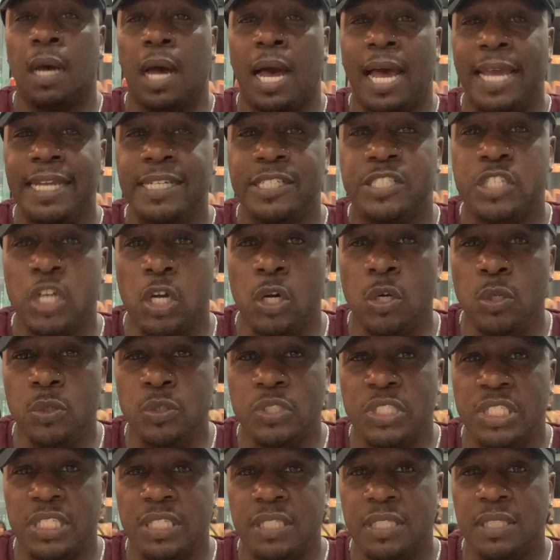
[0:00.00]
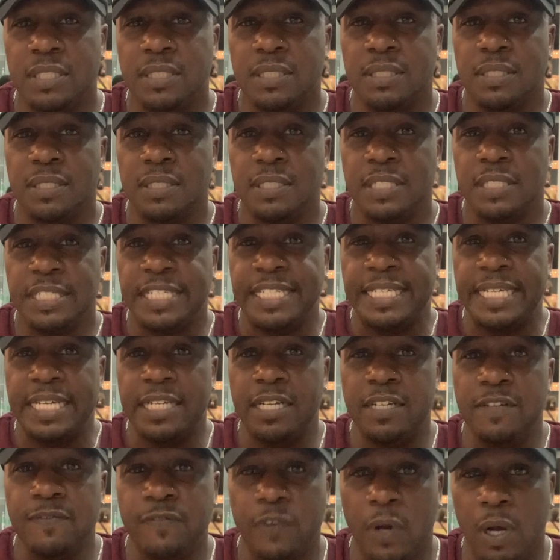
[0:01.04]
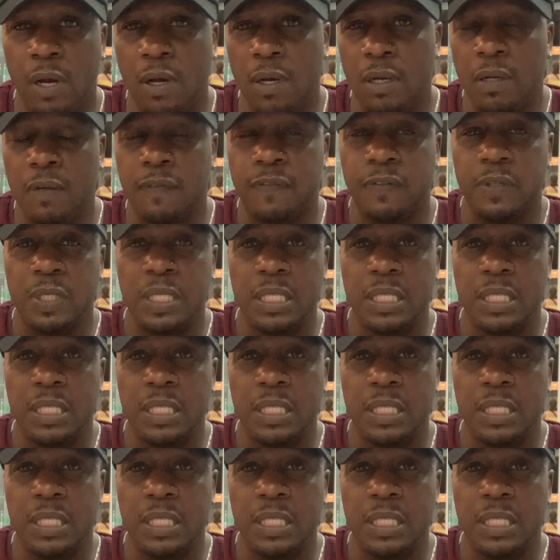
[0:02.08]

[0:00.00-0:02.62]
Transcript: I don't get involved